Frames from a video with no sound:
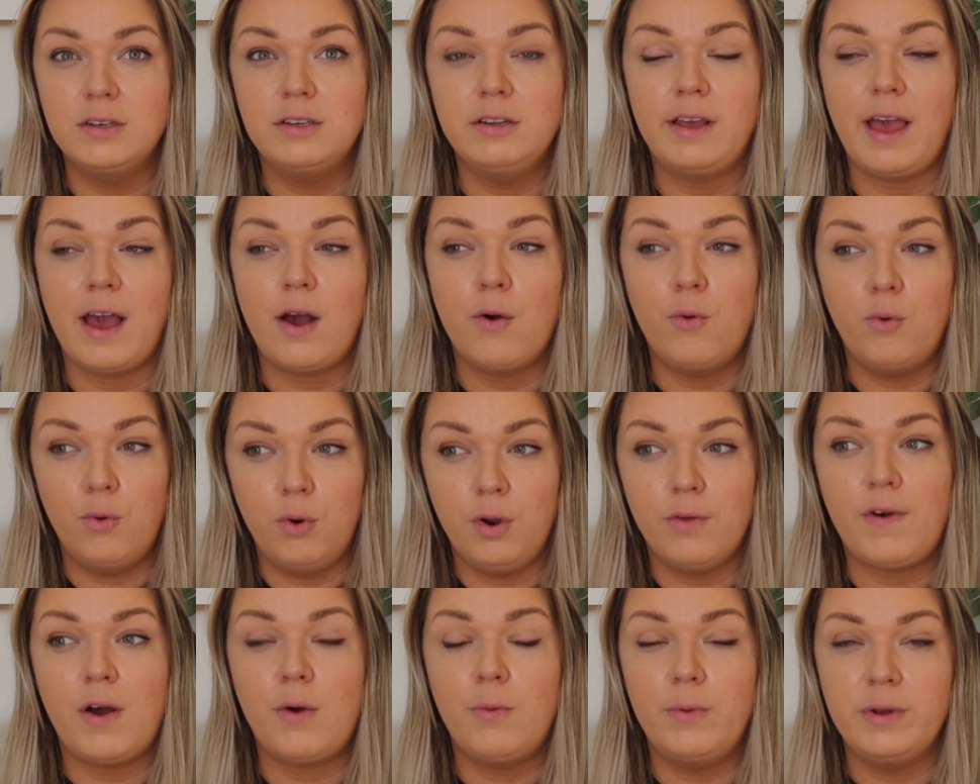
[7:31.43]
to get all
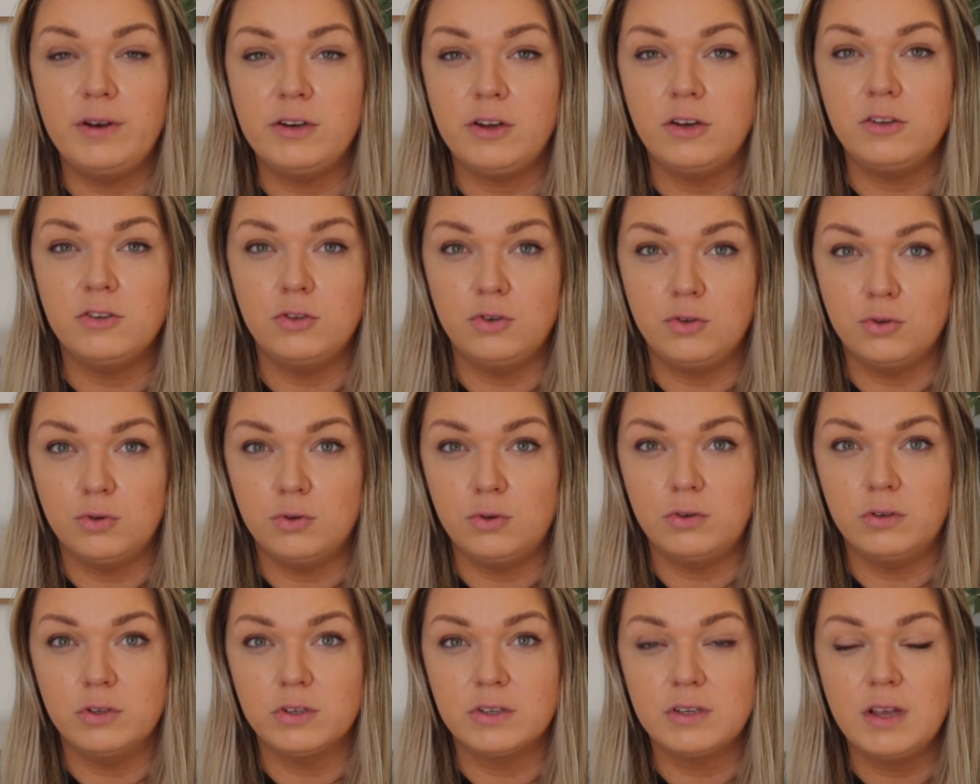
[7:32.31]
of our windows and
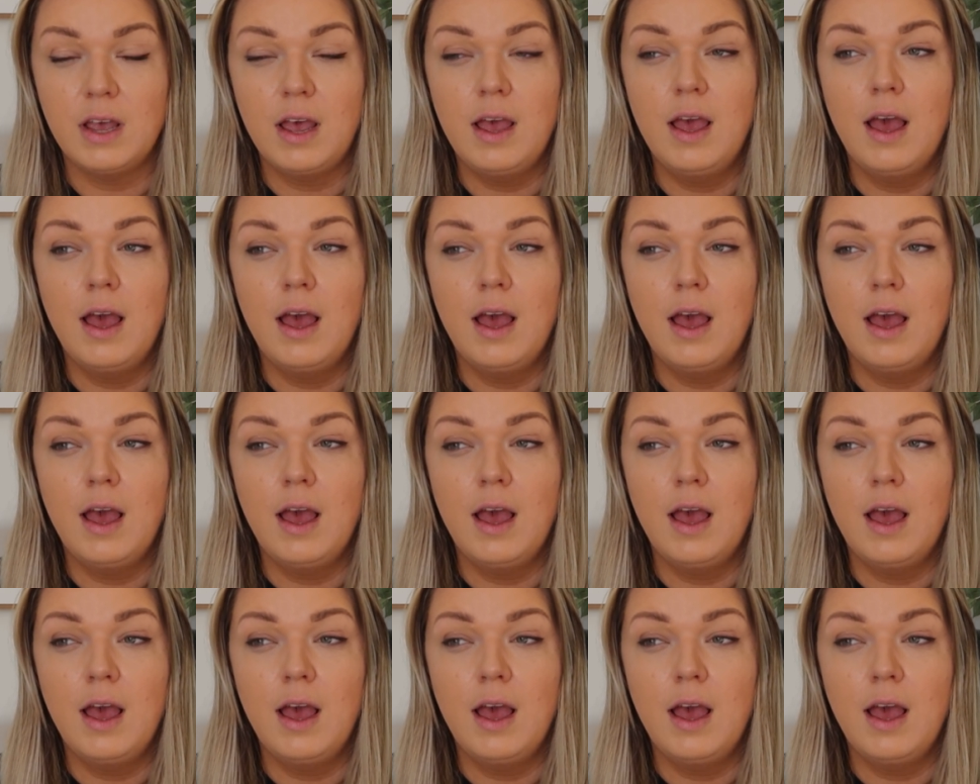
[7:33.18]
doors.